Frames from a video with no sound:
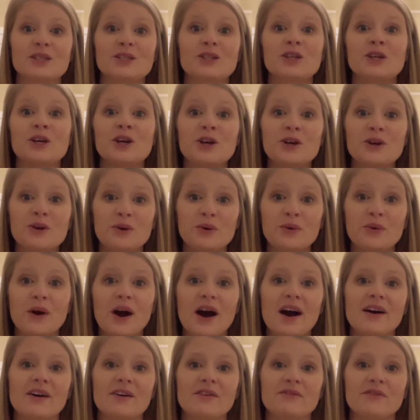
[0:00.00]
2
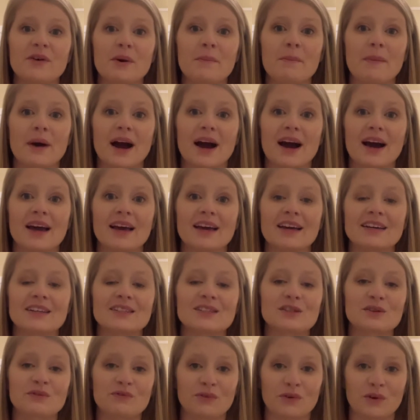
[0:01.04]
of my
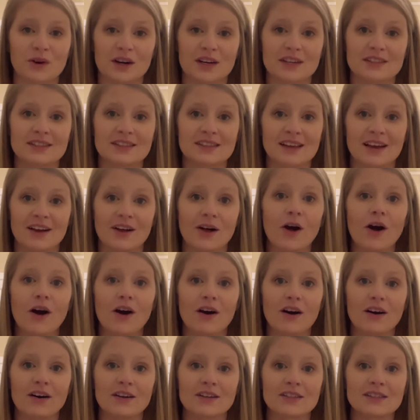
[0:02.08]
Sephora sale
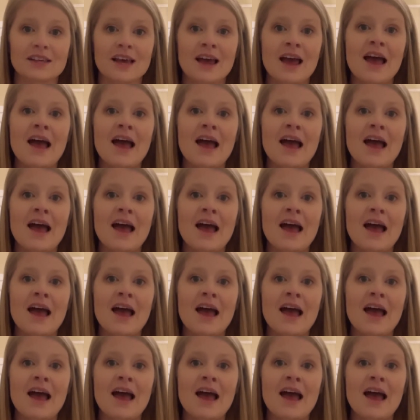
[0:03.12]
hauls.